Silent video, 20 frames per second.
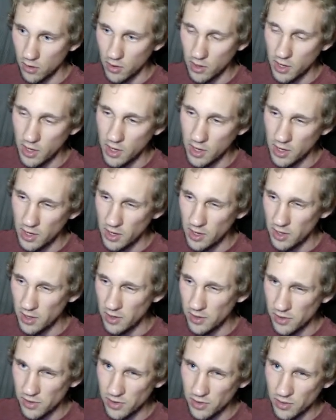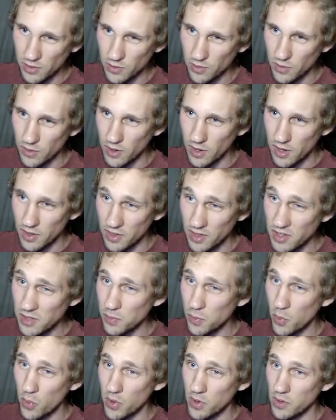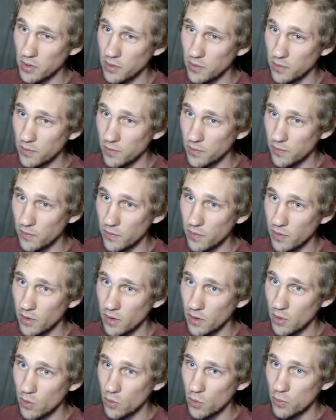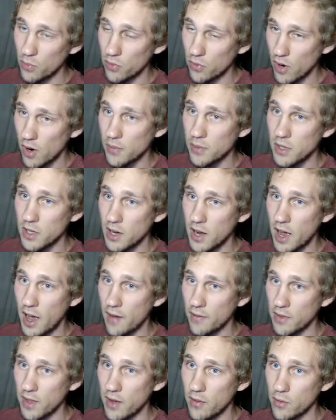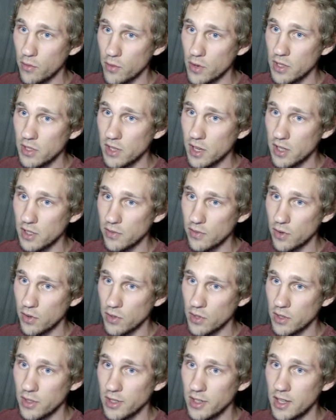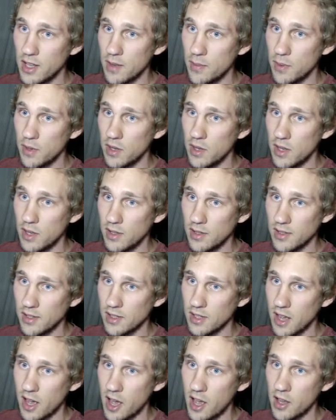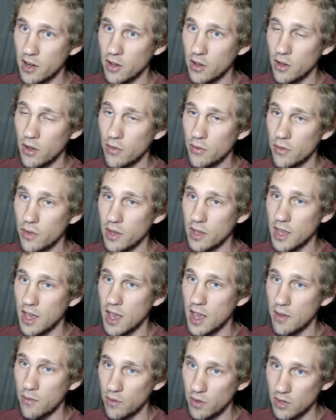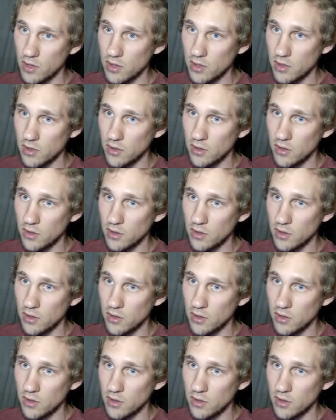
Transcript: And at this point, we're probably going to have a resize function to keep it inside of the canvas.